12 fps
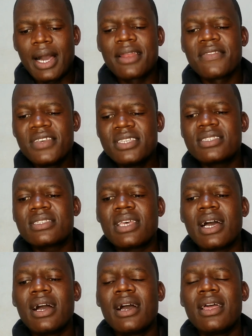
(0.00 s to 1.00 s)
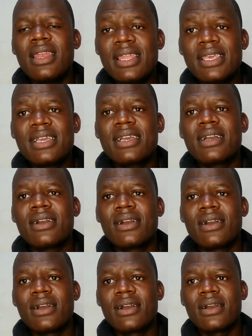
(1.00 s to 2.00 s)
and this link
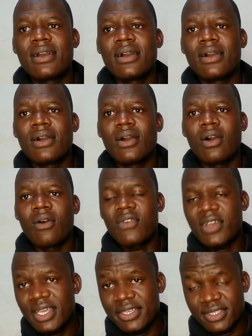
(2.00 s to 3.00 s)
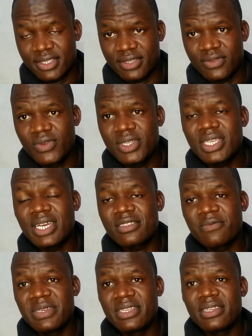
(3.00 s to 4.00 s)
of case which
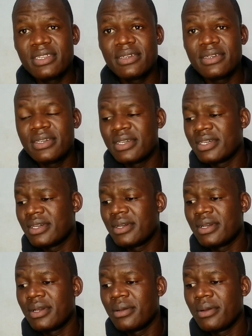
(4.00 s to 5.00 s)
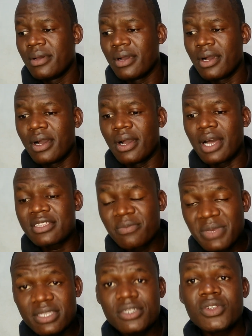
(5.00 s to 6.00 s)
has been has
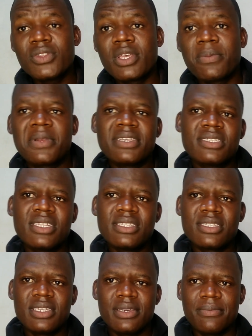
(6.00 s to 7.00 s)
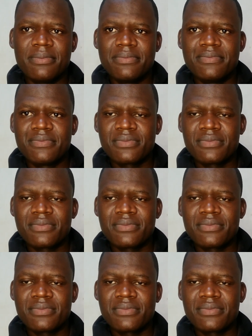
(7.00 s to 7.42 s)
mentioned the president's name